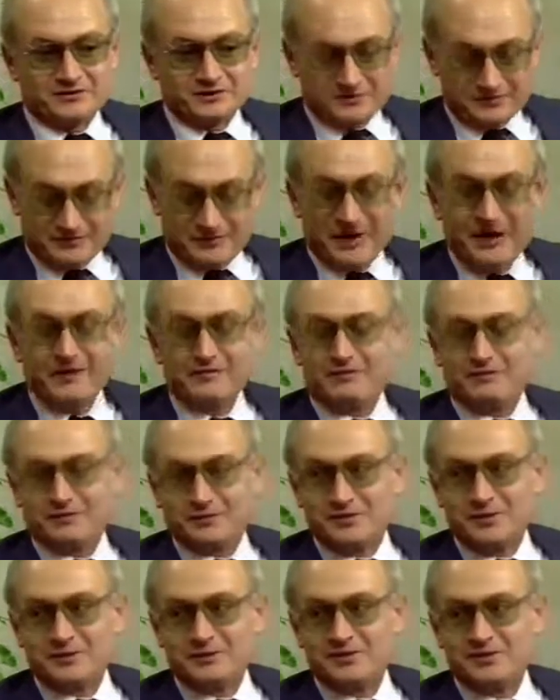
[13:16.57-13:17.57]

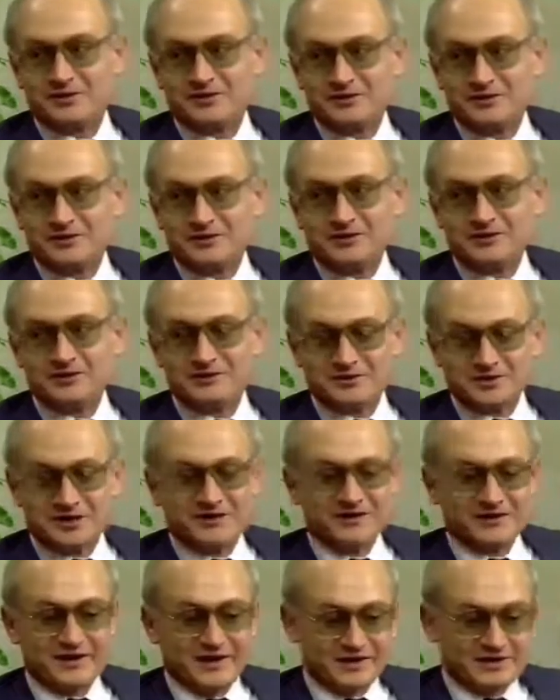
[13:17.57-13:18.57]
Survival, obviously, because
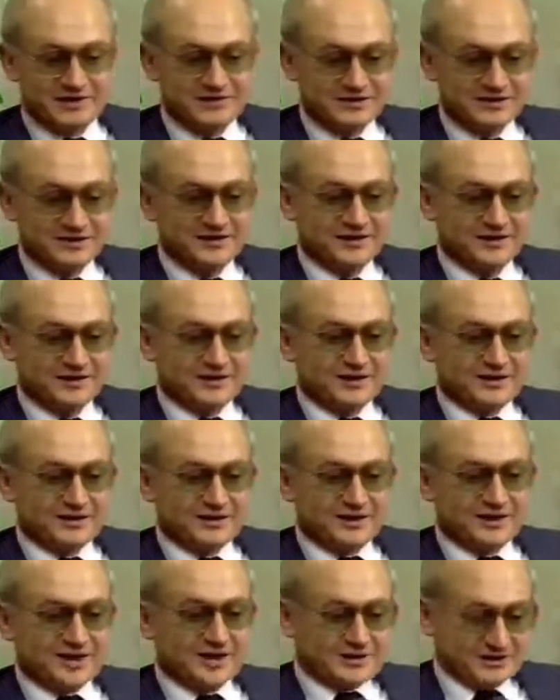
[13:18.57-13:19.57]
unlike,
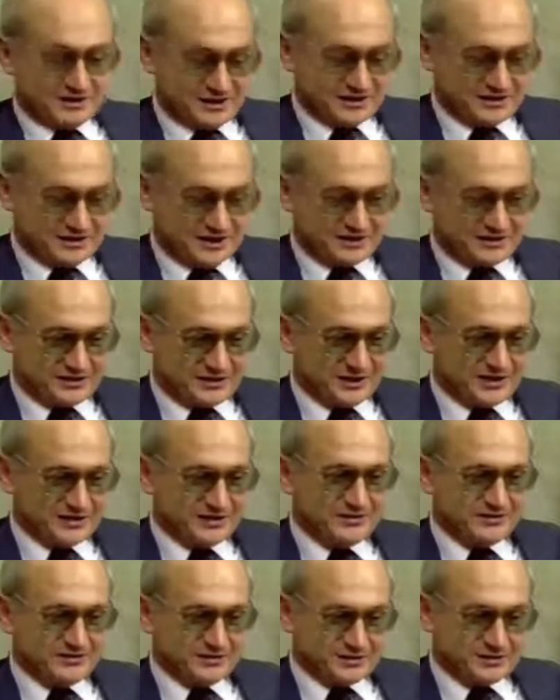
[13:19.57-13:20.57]
as I
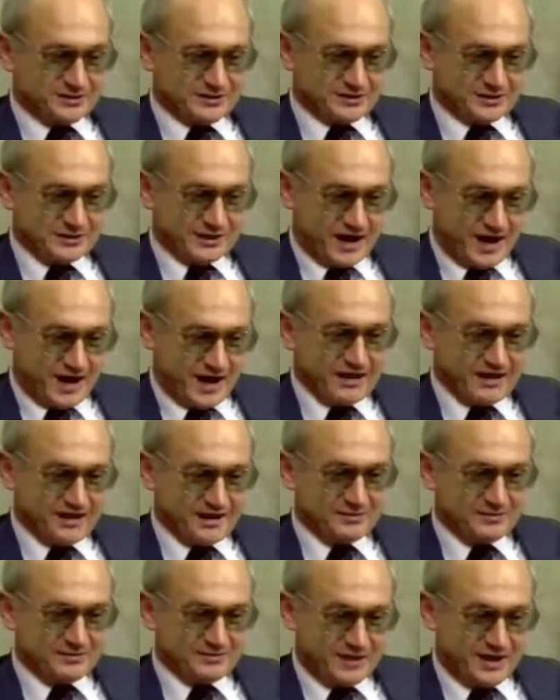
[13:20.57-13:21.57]
said, I
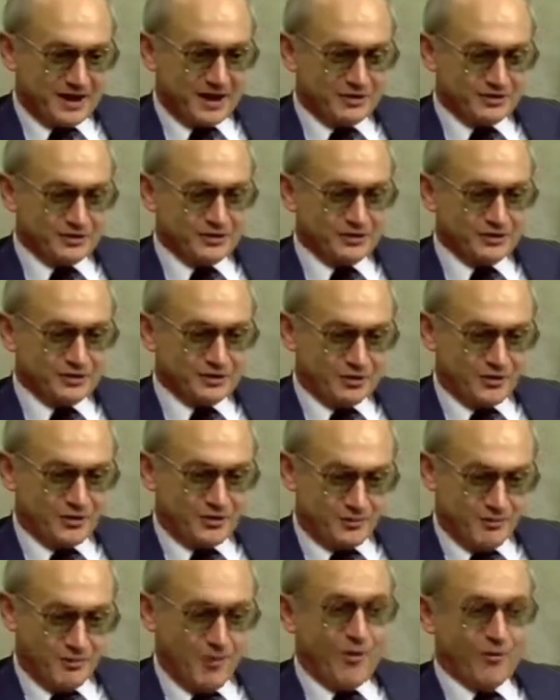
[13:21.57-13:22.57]
am now in
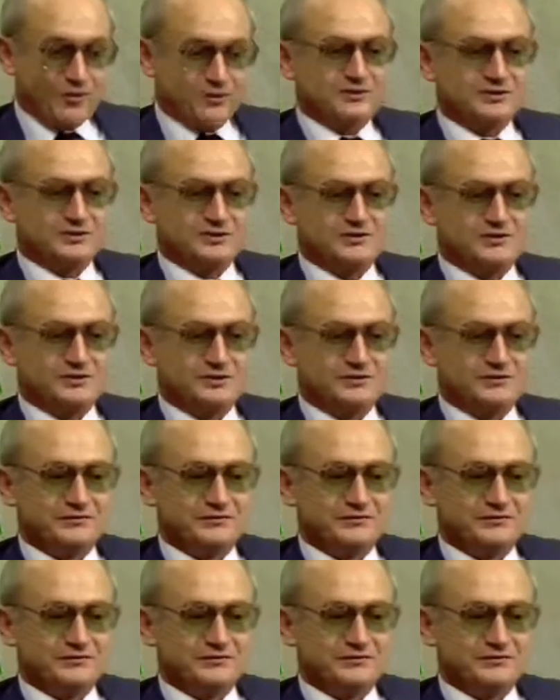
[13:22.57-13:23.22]
your boat.